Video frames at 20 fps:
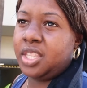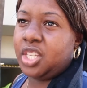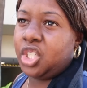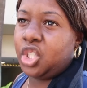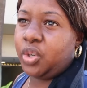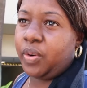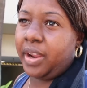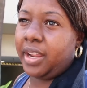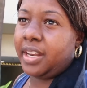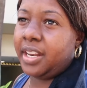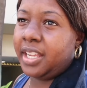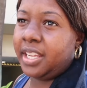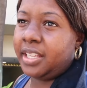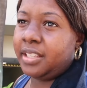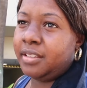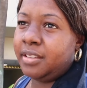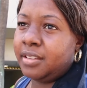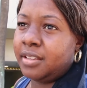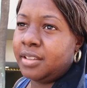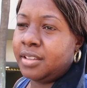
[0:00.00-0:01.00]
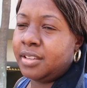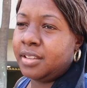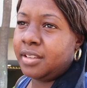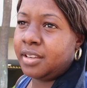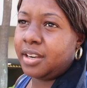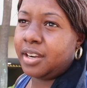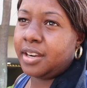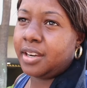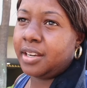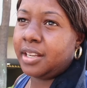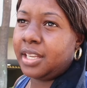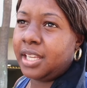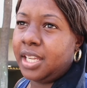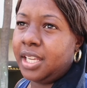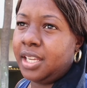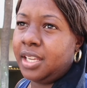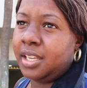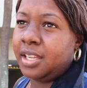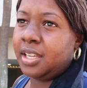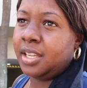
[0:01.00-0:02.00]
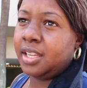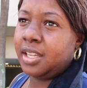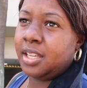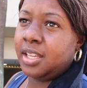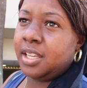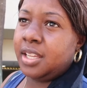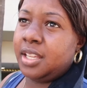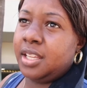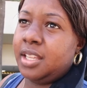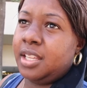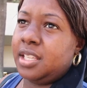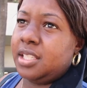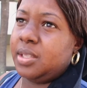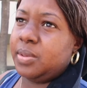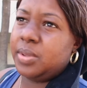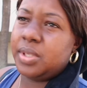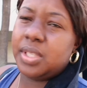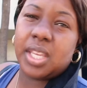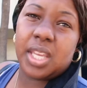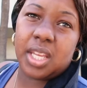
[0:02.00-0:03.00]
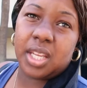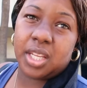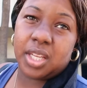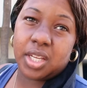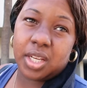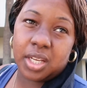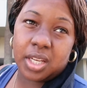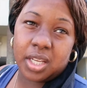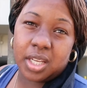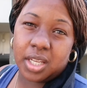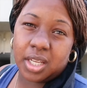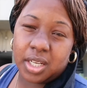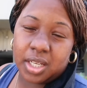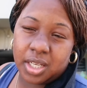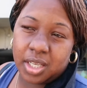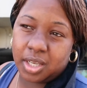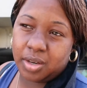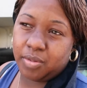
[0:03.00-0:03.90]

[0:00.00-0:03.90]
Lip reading: training early, because it was getting good.